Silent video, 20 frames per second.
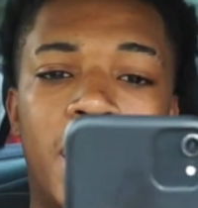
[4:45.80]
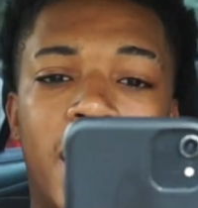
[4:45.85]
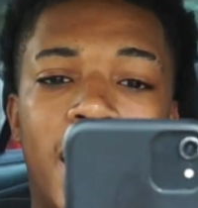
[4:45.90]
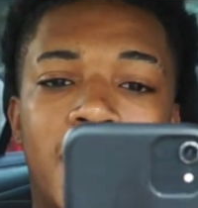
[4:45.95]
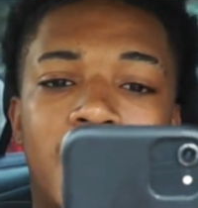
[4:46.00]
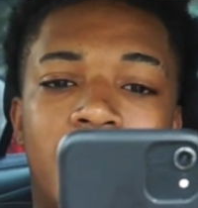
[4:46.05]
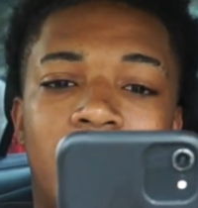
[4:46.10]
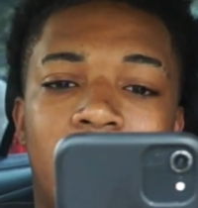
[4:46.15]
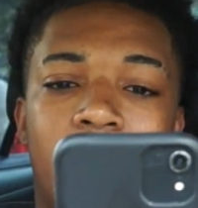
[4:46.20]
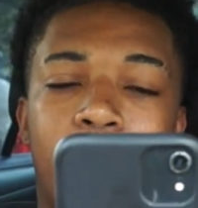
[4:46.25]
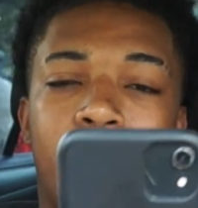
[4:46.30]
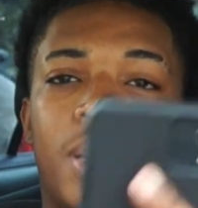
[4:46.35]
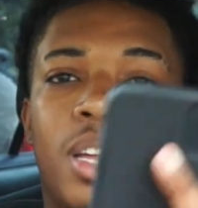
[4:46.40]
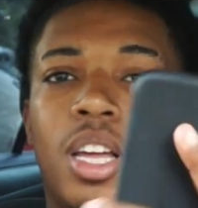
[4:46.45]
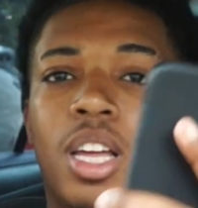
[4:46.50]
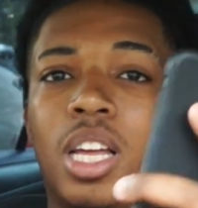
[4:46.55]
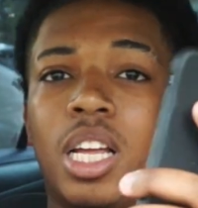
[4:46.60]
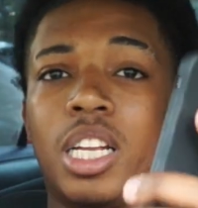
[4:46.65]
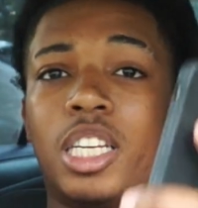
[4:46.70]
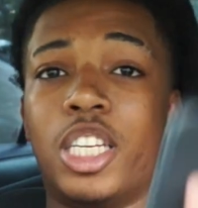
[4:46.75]
next tip:
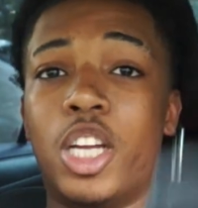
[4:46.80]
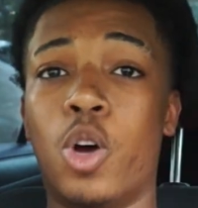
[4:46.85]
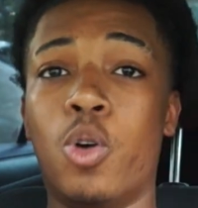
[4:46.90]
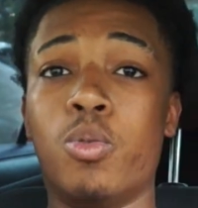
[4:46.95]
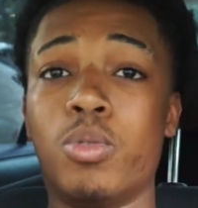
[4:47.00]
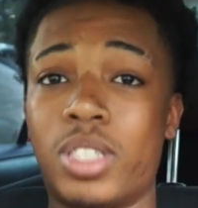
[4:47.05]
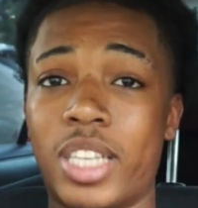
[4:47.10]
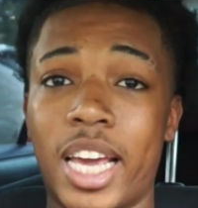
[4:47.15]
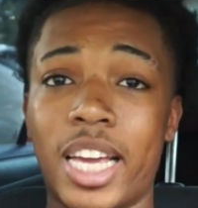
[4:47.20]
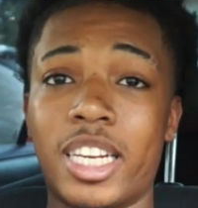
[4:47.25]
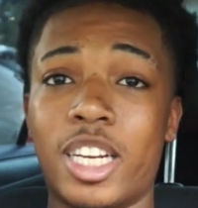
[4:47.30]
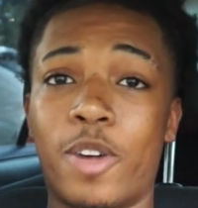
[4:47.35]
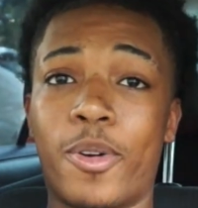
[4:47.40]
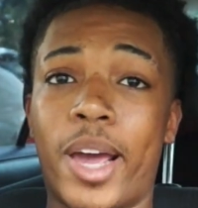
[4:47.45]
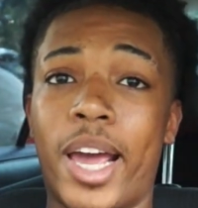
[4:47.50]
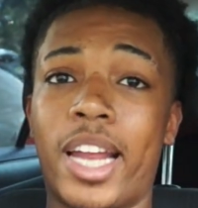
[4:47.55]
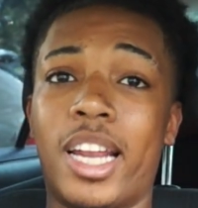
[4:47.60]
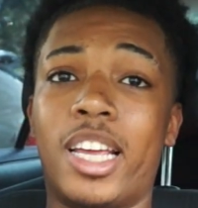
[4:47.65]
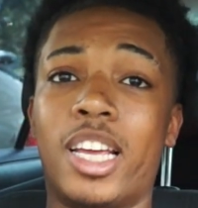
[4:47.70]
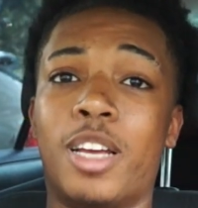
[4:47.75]
don't take no
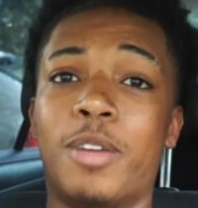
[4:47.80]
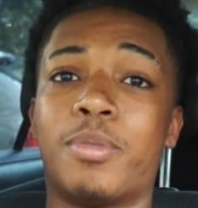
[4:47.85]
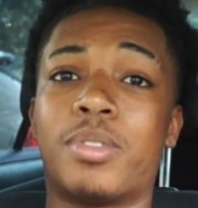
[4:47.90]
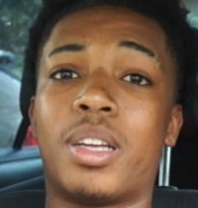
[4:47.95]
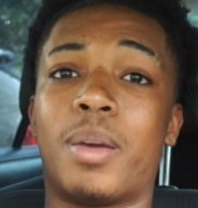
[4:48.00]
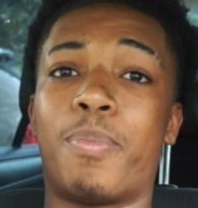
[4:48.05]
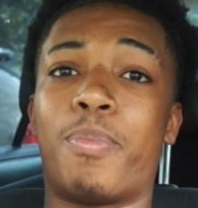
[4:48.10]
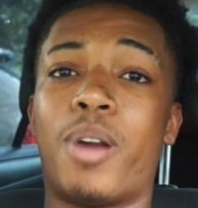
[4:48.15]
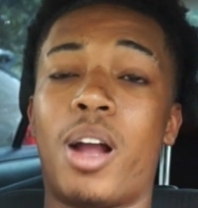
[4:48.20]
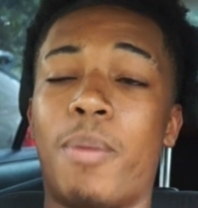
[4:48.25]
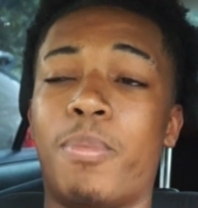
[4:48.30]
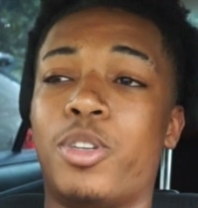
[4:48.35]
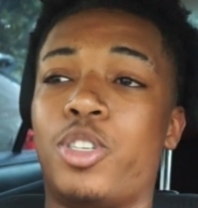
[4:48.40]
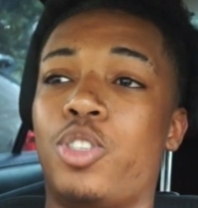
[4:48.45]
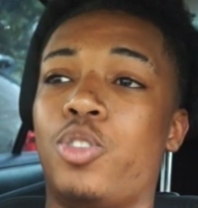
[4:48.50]
idioms. I promise